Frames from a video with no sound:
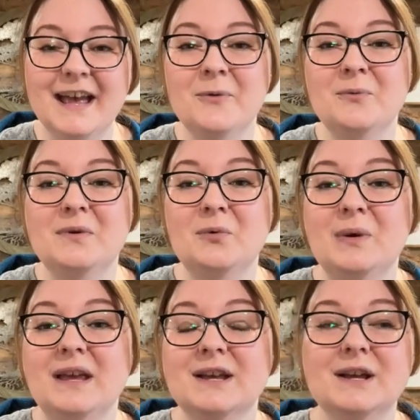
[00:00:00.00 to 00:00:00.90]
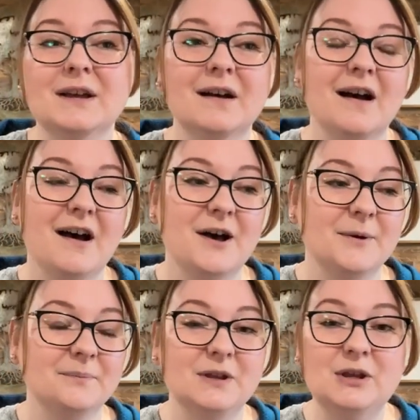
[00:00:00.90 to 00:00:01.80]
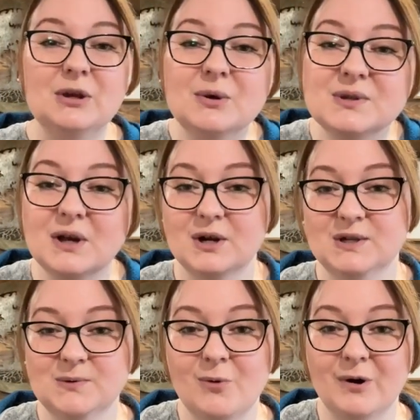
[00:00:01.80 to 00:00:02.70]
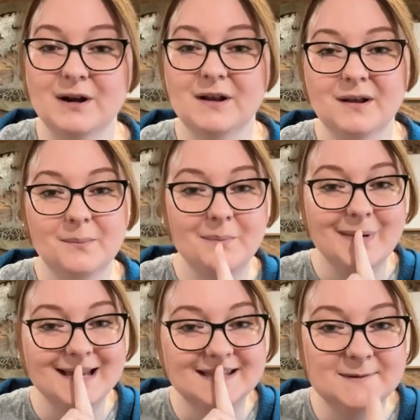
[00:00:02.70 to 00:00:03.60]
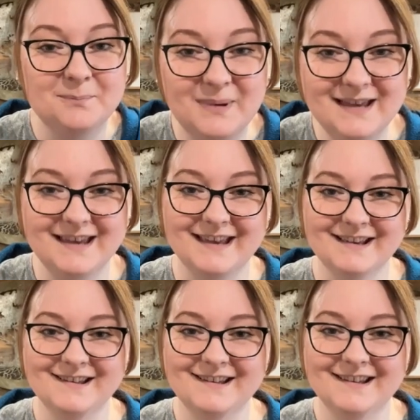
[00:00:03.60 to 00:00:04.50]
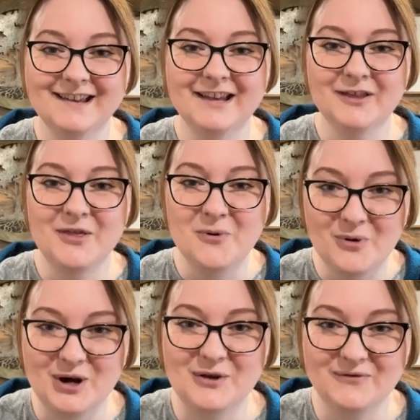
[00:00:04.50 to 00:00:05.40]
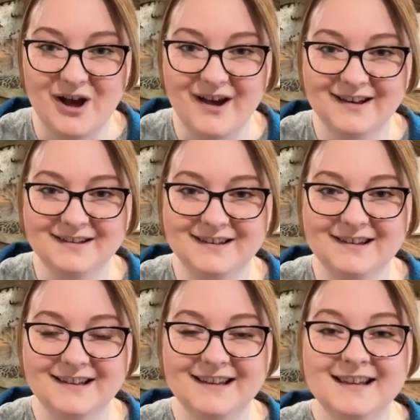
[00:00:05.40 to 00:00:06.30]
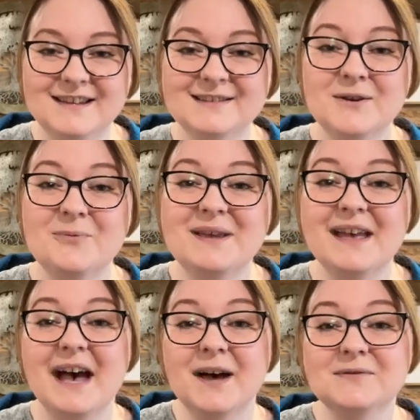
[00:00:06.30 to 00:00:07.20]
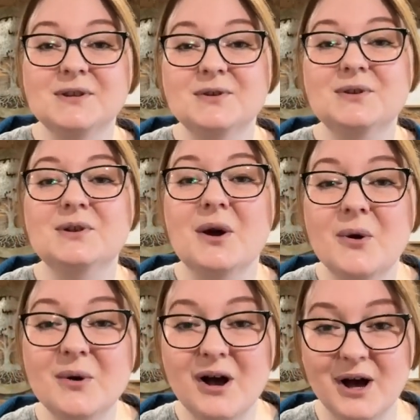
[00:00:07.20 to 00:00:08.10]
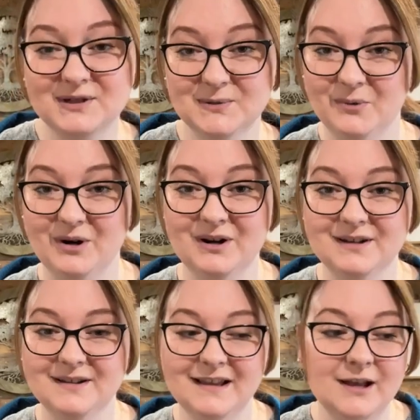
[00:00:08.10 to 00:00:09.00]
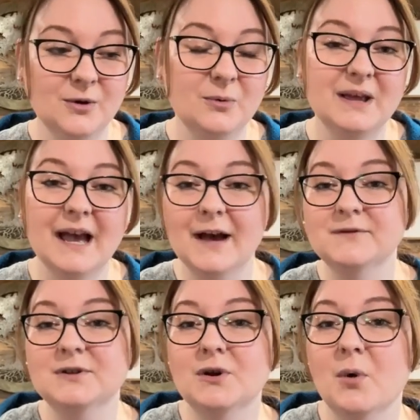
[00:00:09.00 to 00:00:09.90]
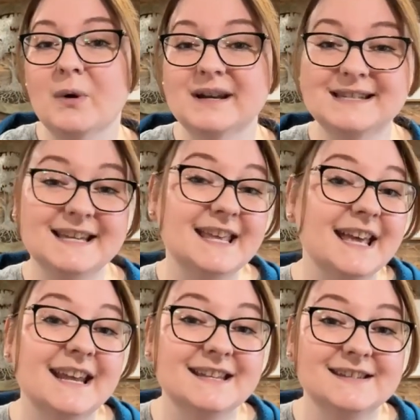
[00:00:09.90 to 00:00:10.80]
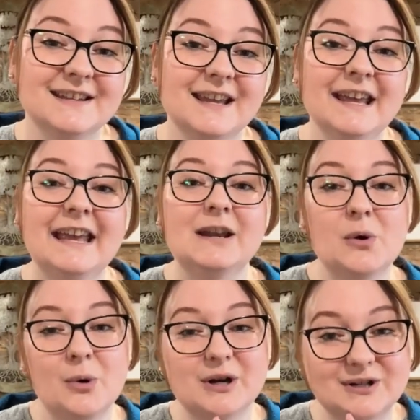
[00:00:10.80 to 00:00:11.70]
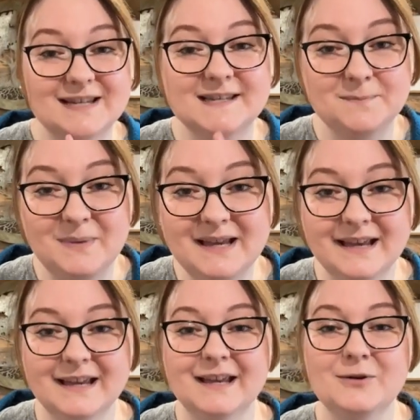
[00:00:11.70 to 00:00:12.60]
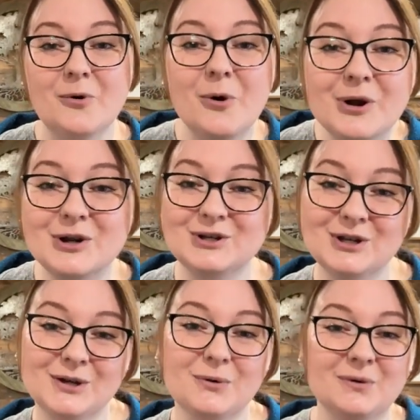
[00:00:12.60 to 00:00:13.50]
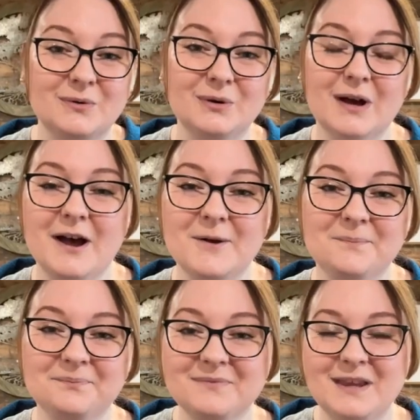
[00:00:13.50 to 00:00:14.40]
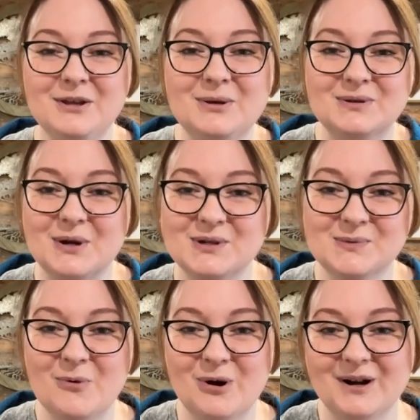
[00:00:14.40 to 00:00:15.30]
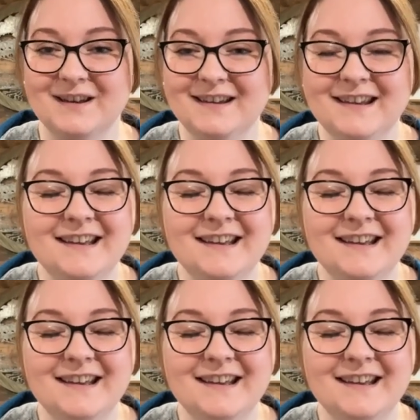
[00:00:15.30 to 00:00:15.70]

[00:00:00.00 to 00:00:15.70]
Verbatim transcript: And when we um, use our sword by speaking the word of God. So we have to know God's word. We have to know where to get it in order to speak it, in order to um, use our sword.